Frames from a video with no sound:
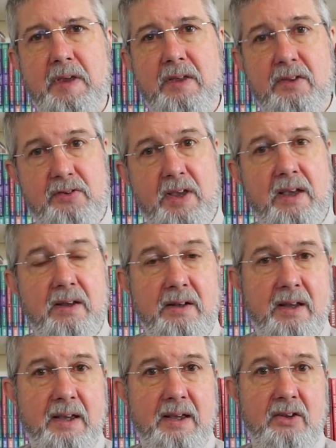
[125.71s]
The second
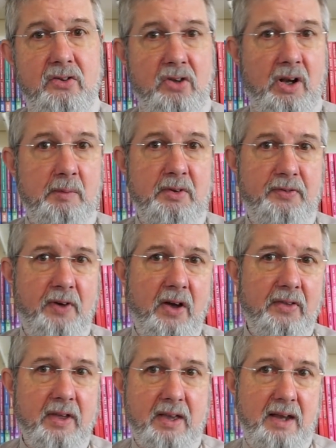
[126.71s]
is Solomon's
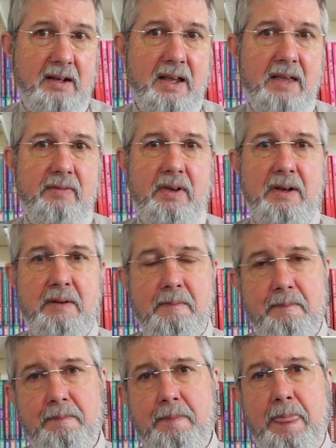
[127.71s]
father, King David.
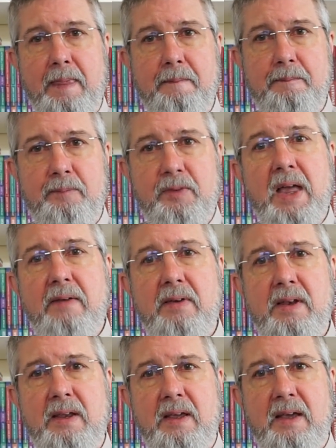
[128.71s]

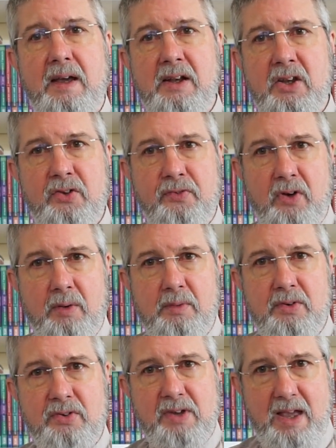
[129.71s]
David and his
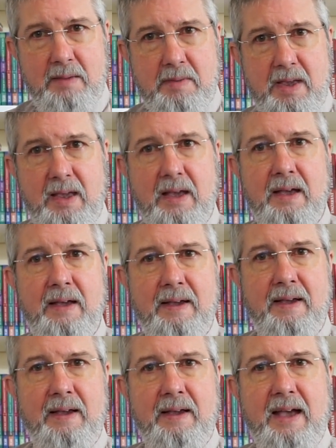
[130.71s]
followers came here
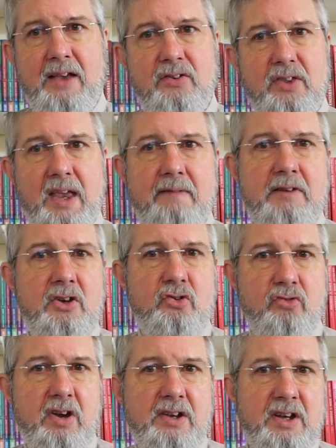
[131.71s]
as they
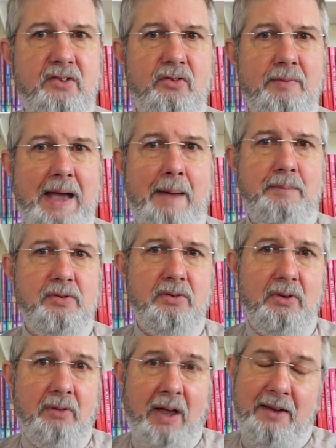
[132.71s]
retreated
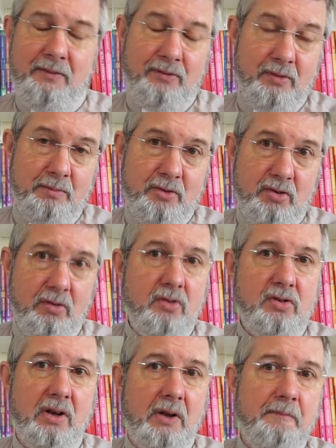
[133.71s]
from
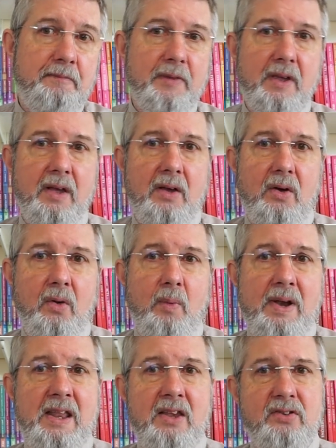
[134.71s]
Jerusalem
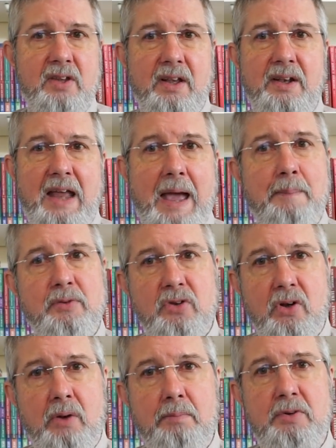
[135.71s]
when his son
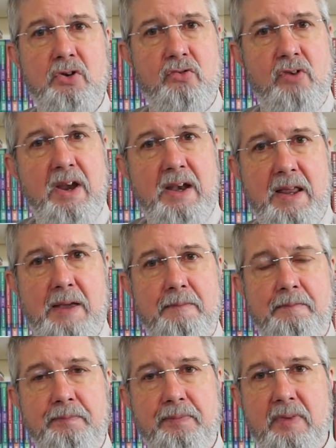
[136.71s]
Absalom betrayed him
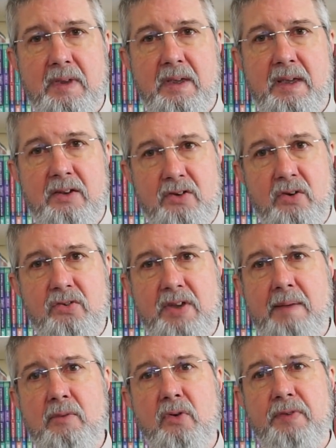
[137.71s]
in 2
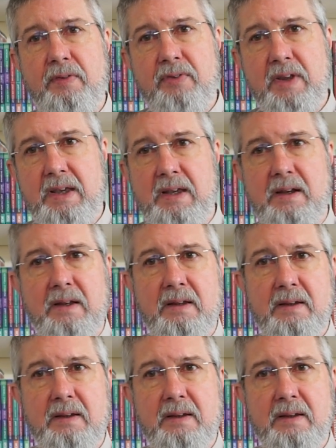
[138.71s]
Samuel 15.